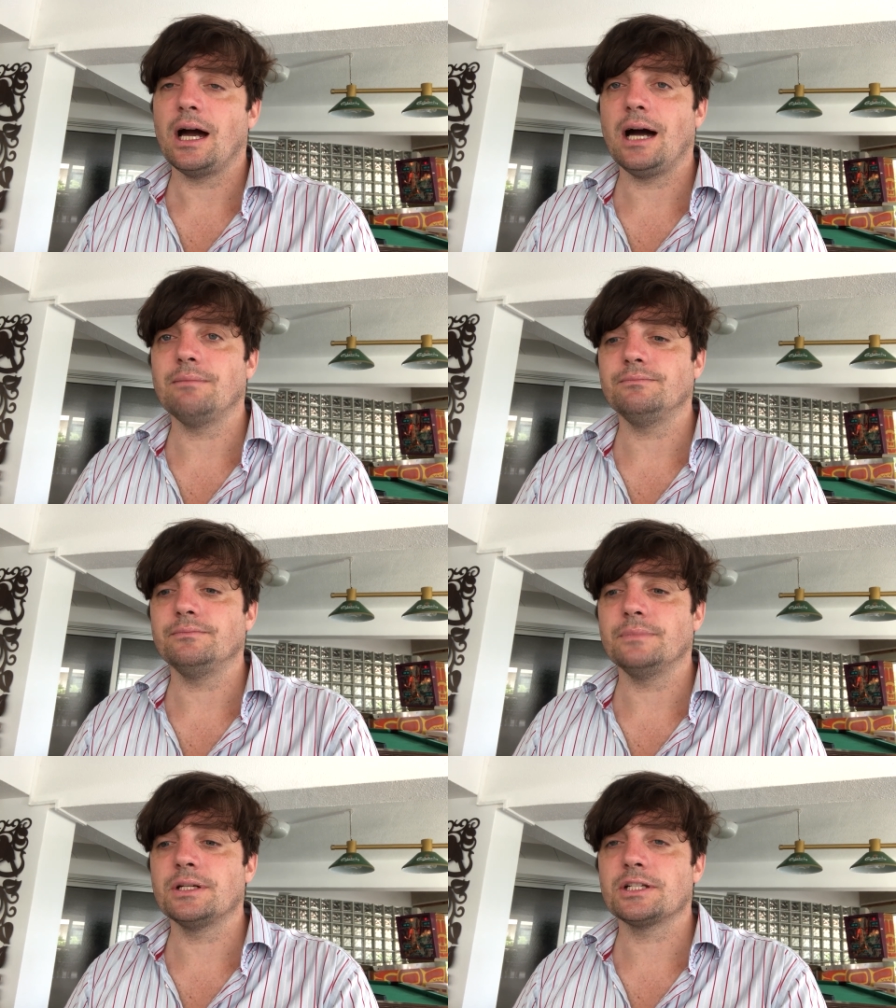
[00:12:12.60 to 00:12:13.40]

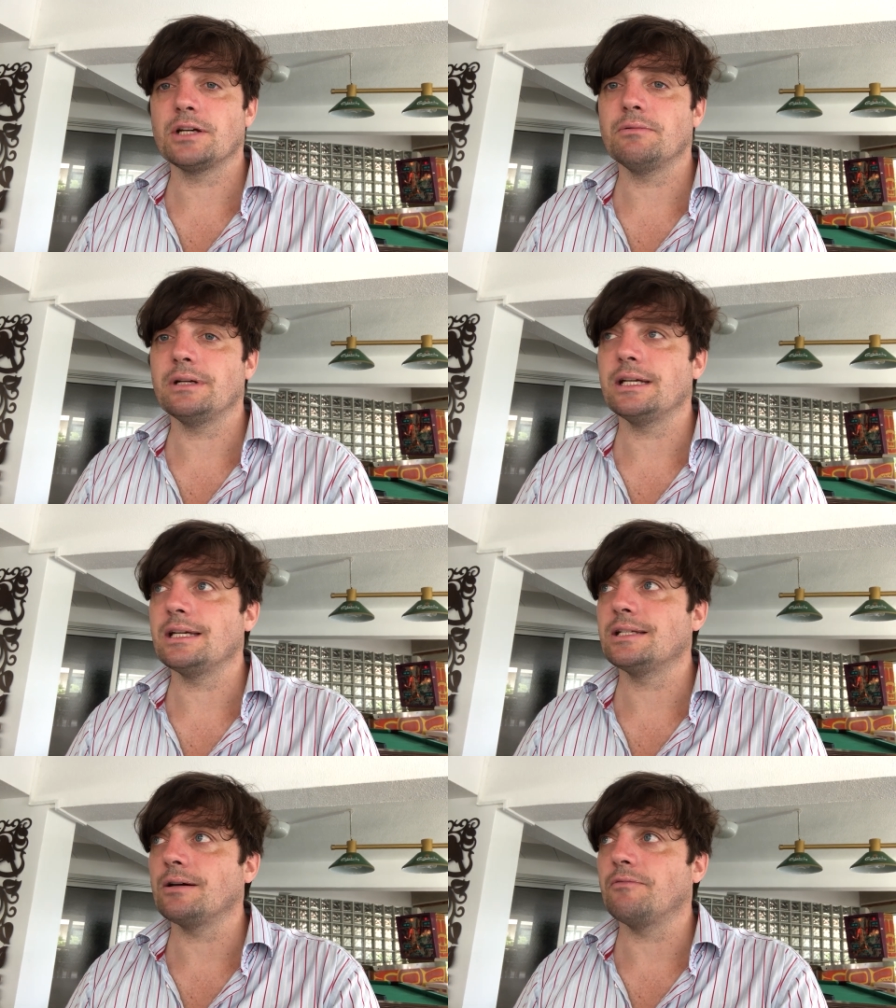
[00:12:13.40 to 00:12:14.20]
Um, so
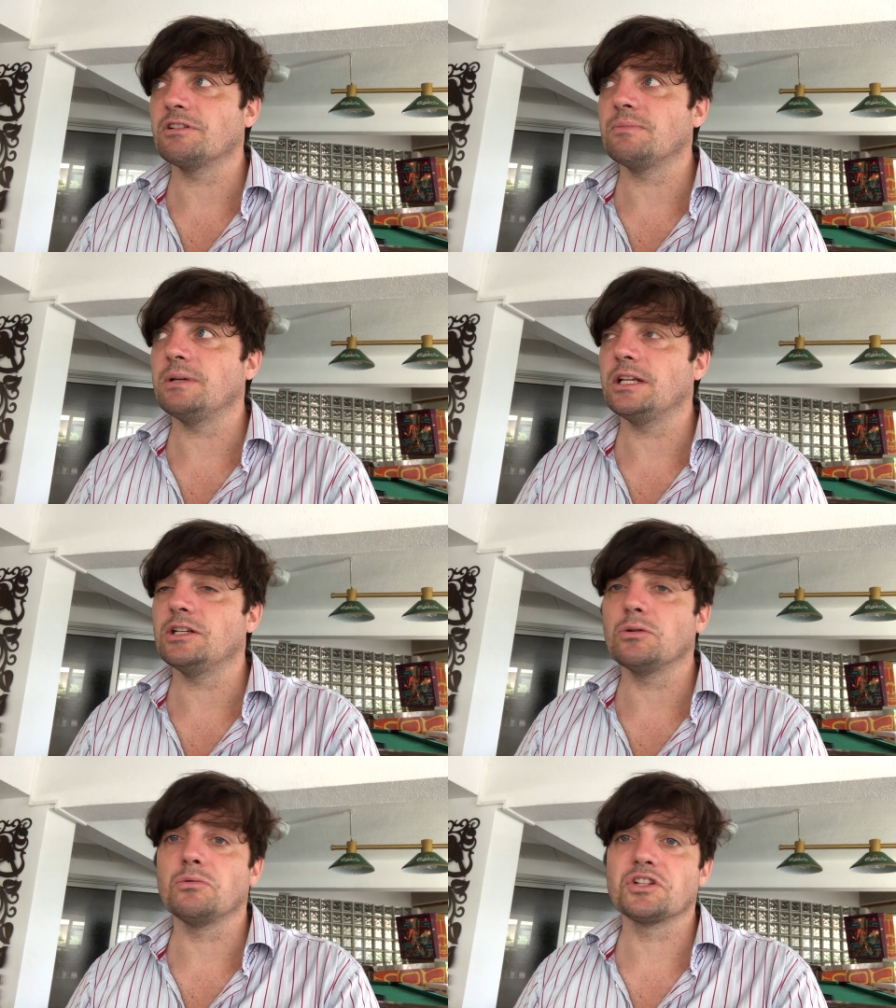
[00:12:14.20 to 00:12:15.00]
he's obviously been
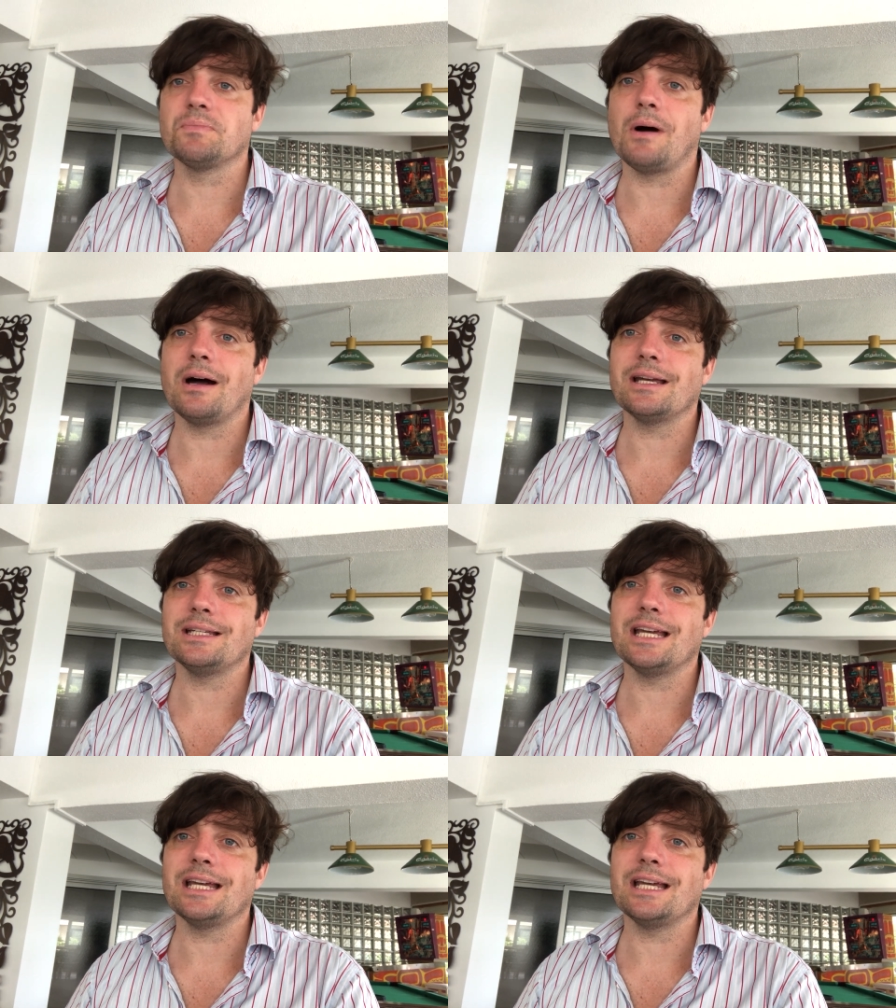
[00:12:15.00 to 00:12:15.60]
endorsed by